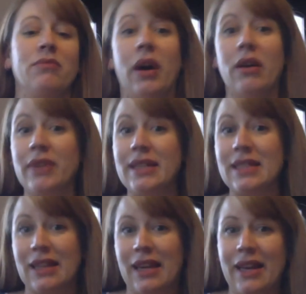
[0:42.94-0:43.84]

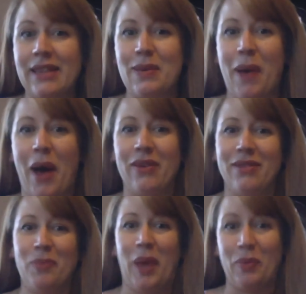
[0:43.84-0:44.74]
recently it's
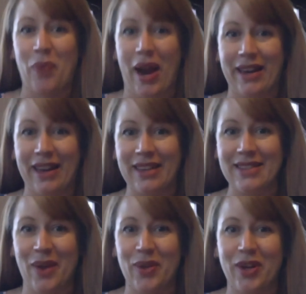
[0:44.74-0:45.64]
about being pregnant in
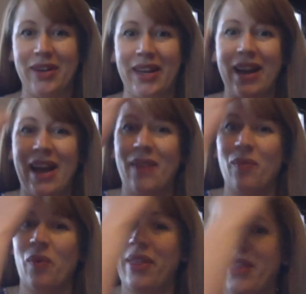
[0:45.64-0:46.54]
South Korea and
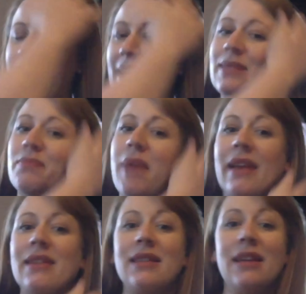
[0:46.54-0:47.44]
what that has
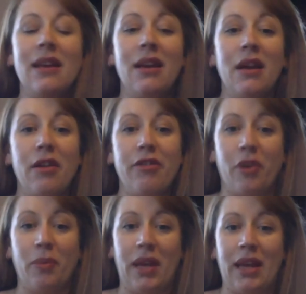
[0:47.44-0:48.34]
meant for
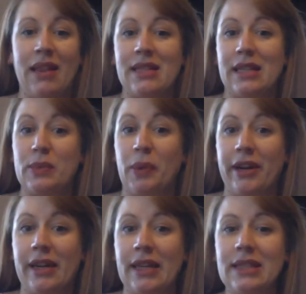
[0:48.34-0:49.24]
me in this
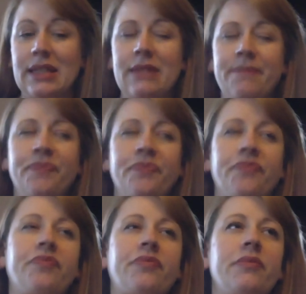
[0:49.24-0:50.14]
experience.
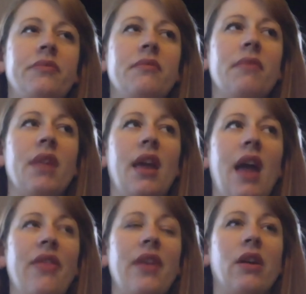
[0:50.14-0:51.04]

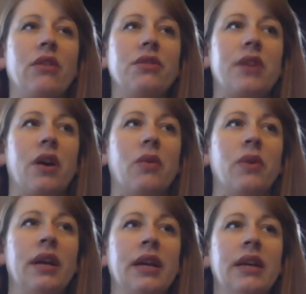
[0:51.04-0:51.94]
And then also
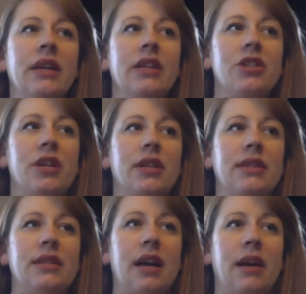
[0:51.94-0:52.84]

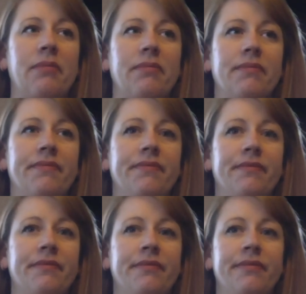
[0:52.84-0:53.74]
just
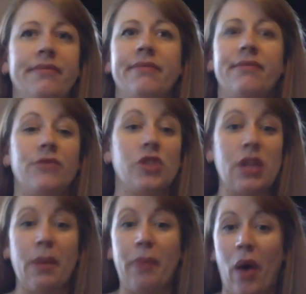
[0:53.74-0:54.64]

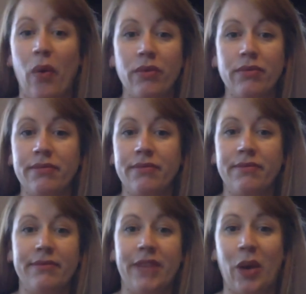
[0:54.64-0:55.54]
about,
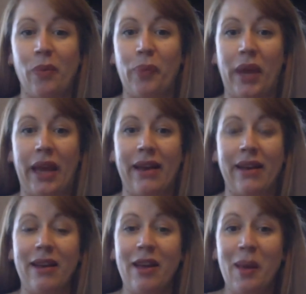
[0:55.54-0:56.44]
being
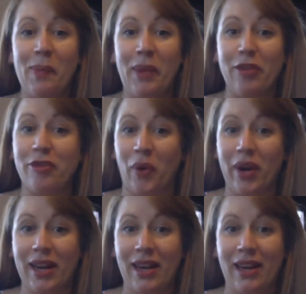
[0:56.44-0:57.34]

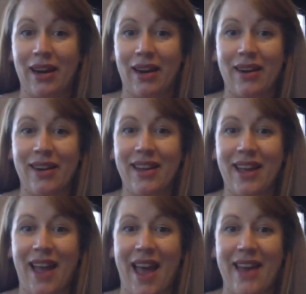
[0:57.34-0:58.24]
foreign here
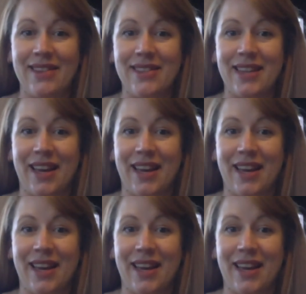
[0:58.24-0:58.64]
and